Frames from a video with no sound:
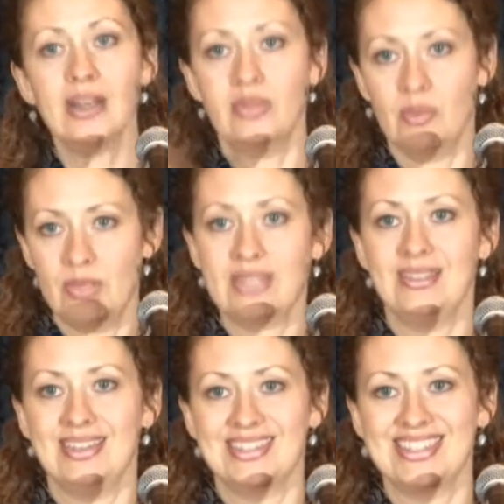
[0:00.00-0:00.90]
in the
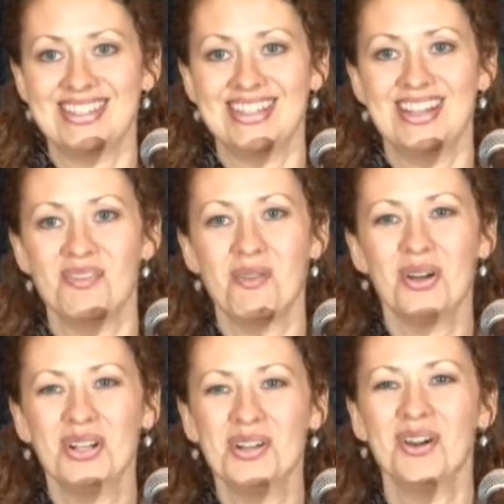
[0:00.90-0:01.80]
business of
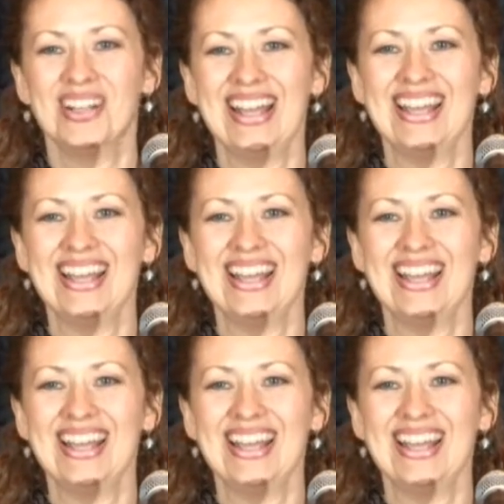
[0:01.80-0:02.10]
quote unquote